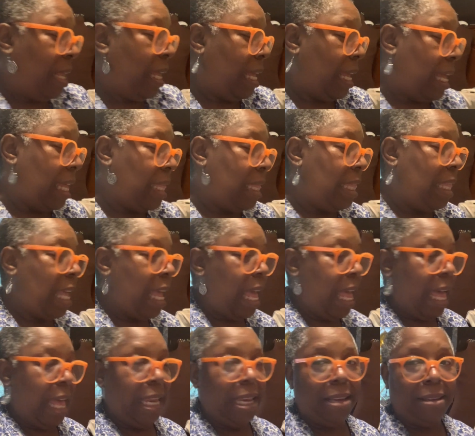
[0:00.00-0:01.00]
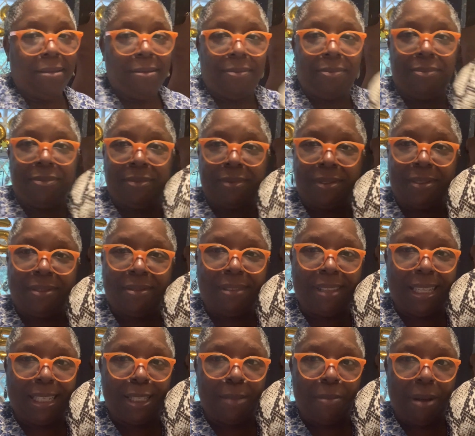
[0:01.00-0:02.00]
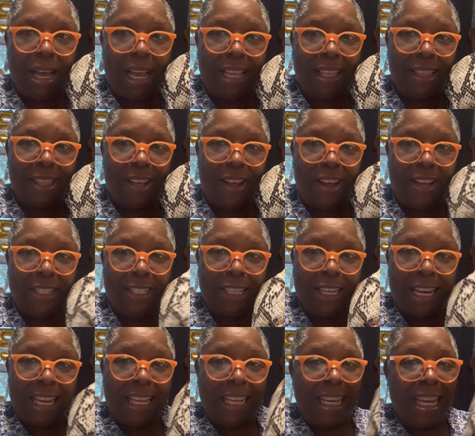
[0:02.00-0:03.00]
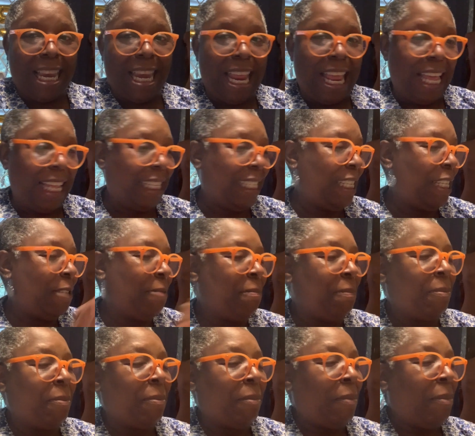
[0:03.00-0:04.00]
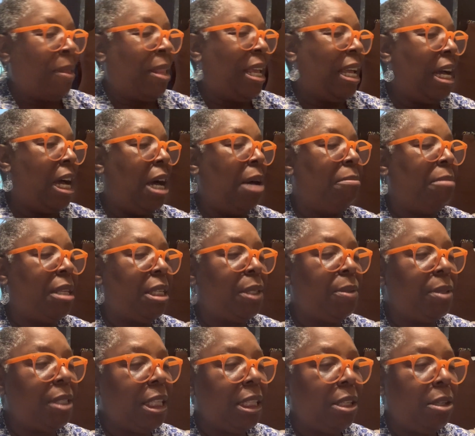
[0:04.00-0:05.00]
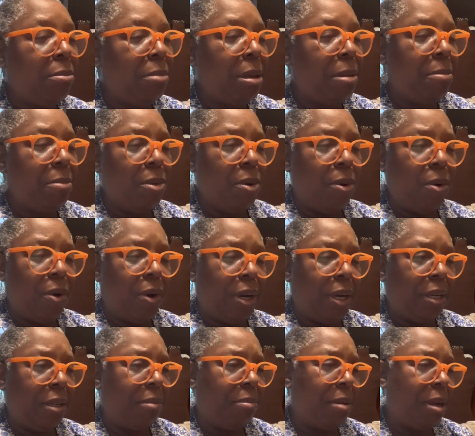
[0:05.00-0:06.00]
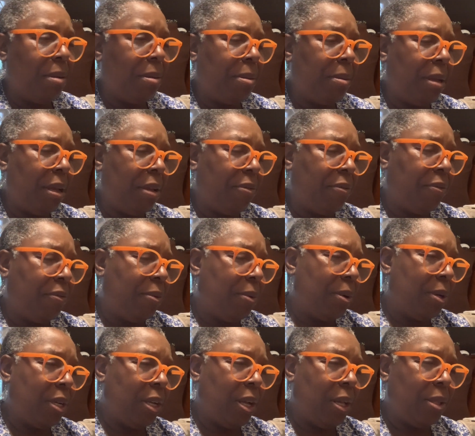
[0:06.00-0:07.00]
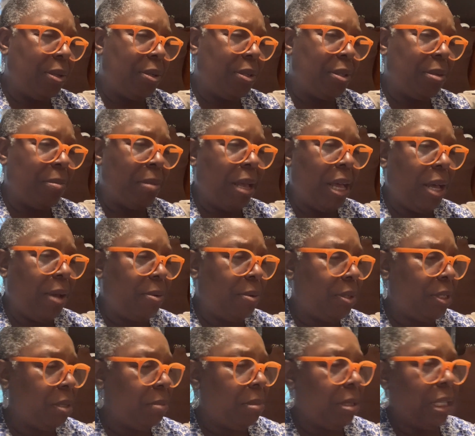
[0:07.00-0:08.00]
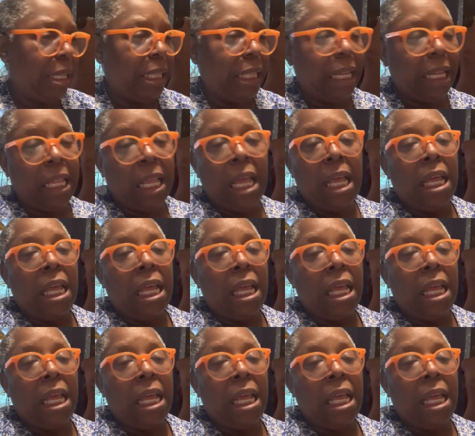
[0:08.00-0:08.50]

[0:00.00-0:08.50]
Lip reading: And then this python knit. This was a little bit more, probably like $4 a pound or something like that.